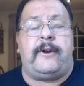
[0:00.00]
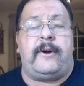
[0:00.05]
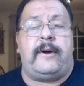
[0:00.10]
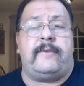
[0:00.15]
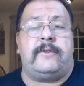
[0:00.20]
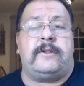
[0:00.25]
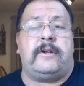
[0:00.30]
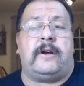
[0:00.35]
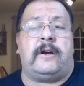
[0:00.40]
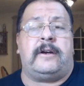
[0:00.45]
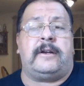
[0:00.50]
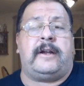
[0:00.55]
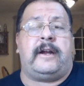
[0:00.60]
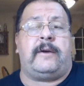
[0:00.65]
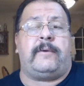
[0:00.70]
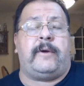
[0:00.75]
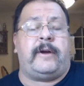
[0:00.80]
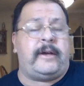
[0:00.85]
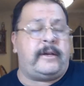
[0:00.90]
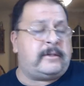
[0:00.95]
I don't have a dog in
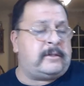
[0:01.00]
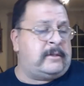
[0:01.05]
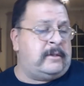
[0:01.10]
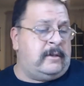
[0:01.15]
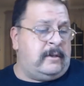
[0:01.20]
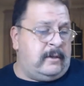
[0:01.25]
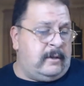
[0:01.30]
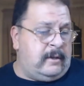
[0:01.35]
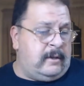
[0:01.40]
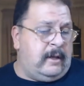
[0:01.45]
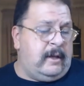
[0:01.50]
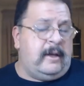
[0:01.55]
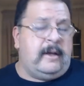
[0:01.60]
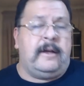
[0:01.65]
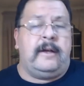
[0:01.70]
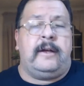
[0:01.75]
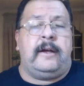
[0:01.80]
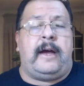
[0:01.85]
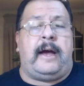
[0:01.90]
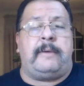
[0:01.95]
that race.
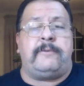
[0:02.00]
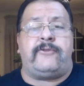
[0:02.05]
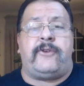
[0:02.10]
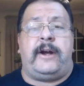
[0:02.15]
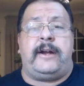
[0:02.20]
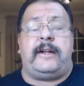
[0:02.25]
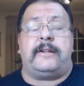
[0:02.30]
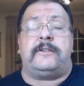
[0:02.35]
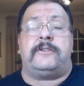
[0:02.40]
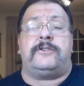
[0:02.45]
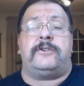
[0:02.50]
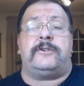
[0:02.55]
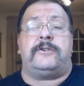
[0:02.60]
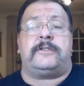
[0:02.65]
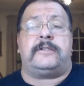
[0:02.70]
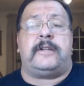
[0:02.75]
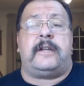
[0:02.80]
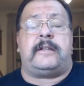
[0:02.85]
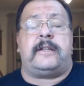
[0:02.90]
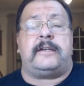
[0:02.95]
I'm trying out the
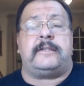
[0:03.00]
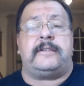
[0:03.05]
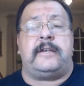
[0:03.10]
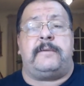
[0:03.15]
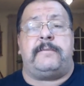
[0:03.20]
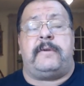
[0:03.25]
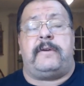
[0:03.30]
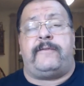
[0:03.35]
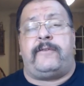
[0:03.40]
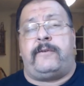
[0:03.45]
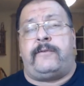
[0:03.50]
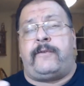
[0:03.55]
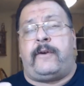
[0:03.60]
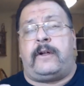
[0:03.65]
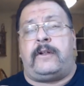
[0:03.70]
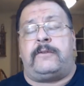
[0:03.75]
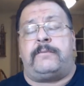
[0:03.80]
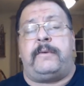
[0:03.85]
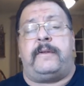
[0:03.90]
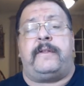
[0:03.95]
juices that they sent me. If you
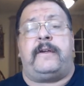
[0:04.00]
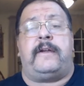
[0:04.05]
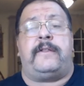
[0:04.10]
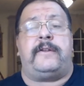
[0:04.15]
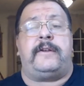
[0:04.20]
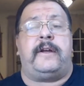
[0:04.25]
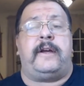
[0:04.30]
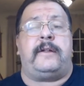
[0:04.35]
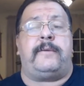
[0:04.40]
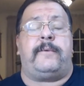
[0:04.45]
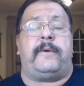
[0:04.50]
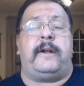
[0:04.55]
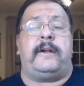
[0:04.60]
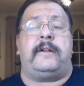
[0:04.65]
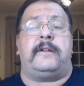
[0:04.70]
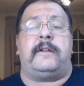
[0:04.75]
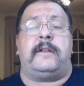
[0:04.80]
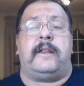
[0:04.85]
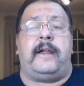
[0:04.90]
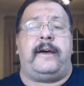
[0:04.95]
followed me the other night when I
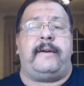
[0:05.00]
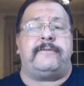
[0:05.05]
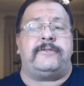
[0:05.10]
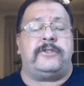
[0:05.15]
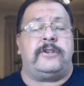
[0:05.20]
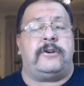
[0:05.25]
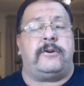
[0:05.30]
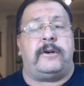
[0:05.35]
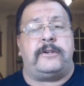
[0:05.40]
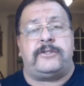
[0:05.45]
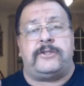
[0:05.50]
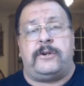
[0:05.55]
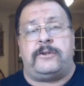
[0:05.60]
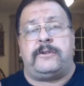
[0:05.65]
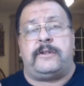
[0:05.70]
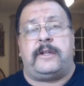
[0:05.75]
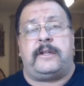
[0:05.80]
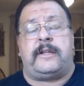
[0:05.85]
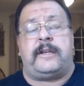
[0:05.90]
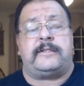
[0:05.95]
did the live show, I
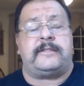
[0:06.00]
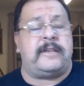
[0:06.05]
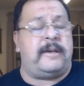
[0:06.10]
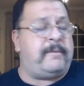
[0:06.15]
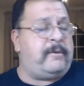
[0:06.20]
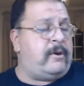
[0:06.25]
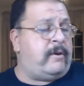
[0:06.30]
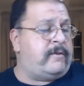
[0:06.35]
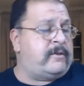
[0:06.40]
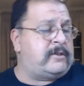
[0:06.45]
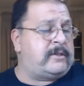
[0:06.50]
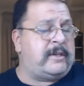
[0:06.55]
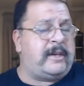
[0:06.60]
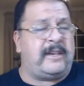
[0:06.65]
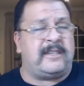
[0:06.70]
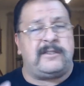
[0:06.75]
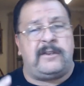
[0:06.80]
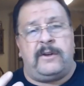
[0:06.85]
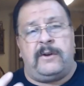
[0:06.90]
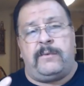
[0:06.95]
showed you that they sent me over
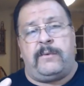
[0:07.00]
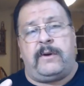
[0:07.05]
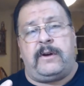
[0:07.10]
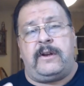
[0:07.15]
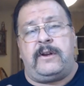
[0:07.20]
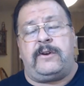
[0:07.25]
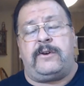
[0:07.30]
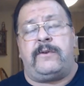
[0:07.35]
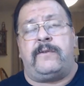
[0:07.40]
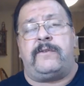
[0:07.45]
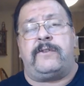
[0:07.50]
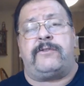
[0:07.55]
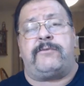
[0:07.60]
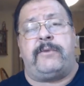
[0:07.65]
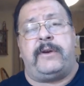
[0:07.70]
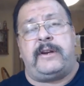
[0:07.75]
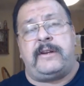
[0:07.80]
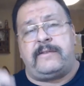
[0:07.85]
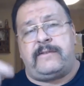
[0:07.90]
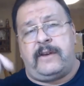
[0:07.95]
six. We're going to go over
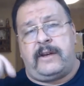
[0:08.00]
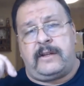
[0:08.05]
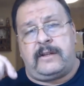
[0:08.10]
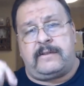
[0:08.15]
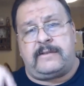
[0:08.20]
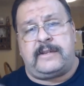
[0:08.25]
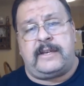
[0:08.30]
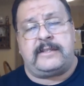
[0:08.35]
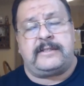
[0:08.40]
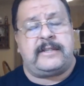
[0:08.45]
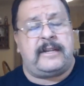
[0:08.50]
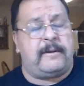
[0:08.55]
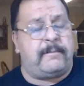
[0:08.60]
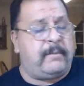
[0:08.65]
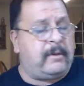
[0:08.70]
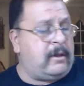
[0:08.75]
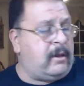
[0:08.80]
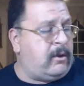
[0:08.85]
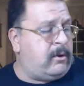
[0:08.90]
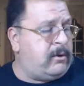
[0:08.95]
three, just like it says
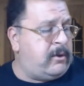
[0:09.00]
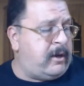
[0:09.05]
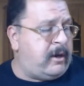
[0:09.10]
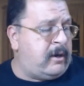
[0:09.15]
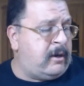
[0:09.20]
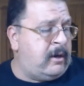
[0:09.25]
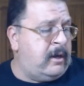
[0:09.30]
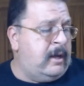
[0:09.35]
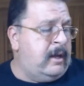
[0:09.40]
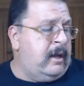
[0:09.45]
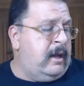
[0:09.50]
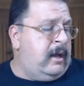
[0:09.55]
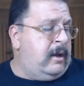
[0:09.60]
down below there.